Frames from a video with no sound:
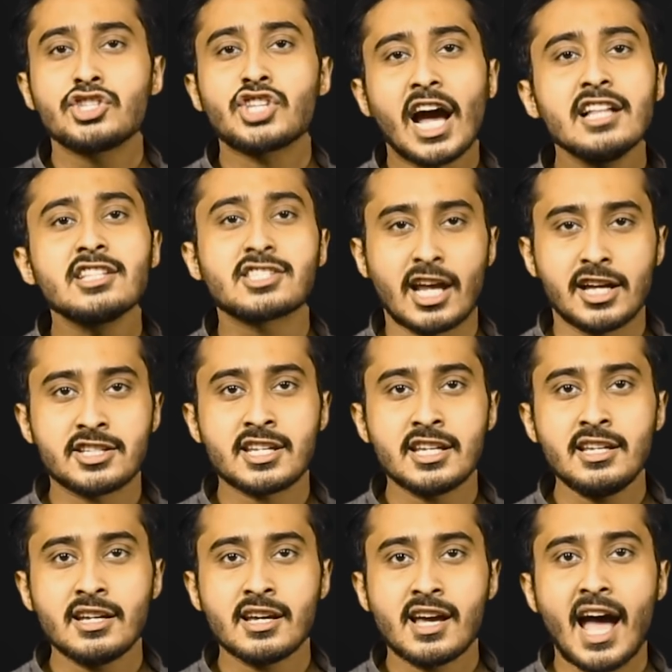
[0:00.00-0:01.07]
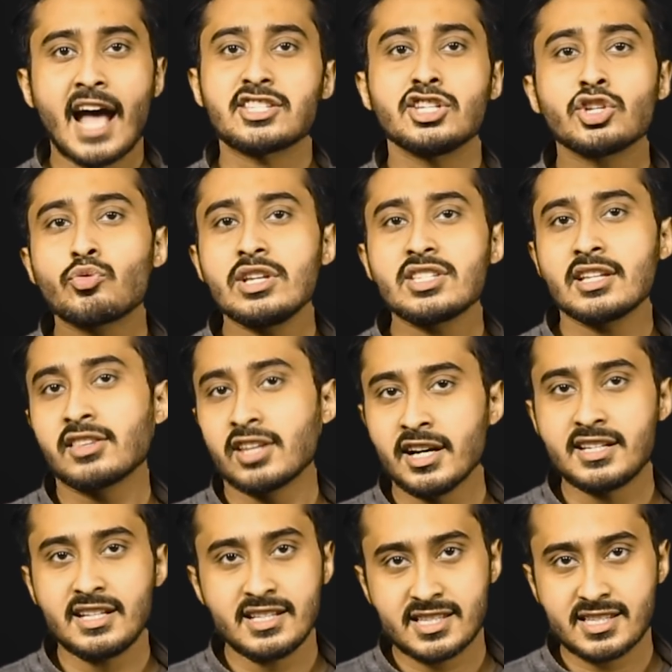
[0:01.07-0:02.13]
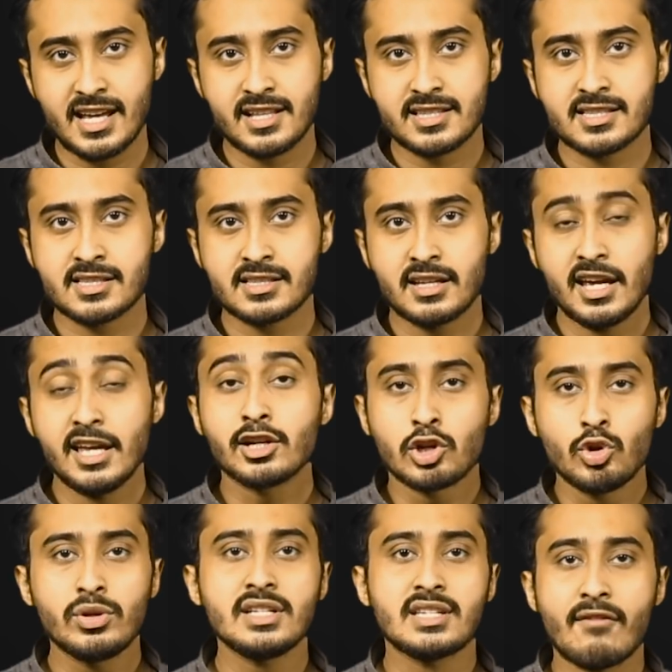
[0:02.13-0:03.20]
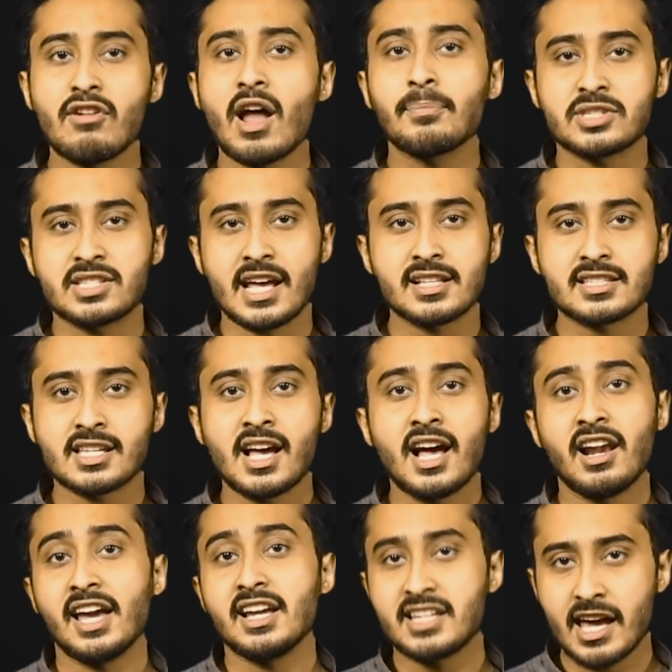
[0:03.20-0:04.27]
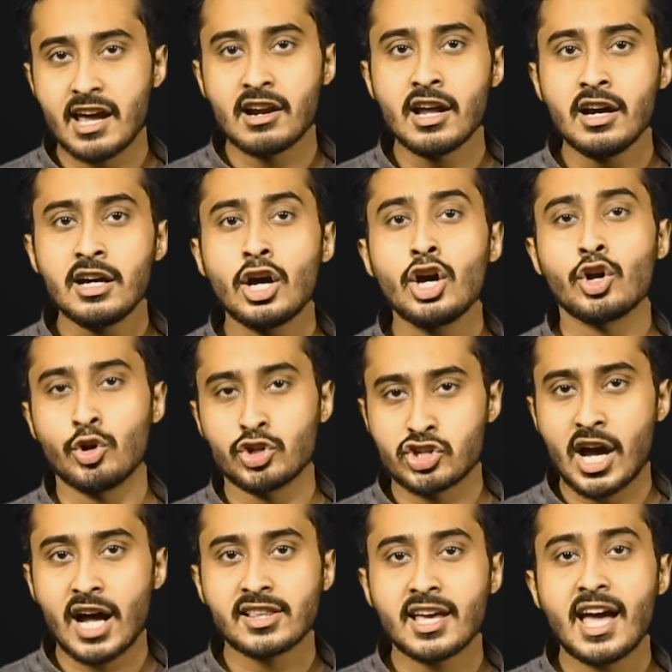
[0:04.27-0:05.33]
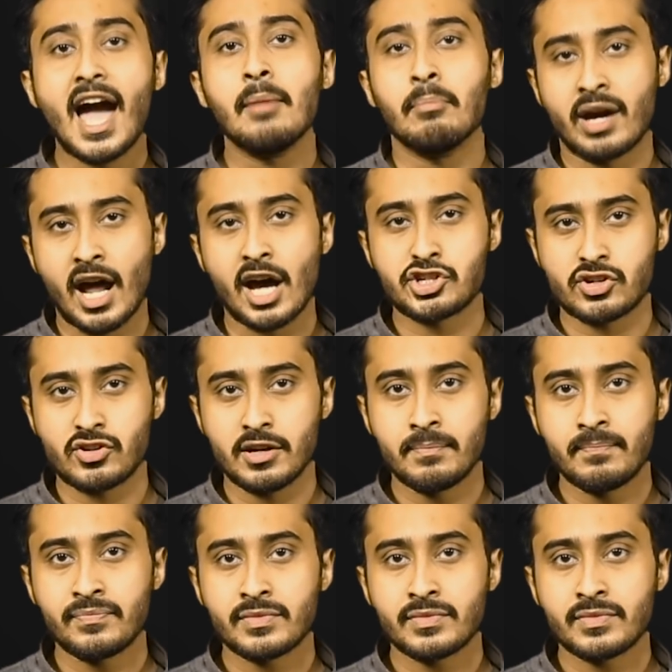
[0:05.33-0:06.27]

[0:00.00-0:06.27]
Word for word: Child stunting has increased in 13 states, including developed states like Kerala, Gujarat, and Maharashtra.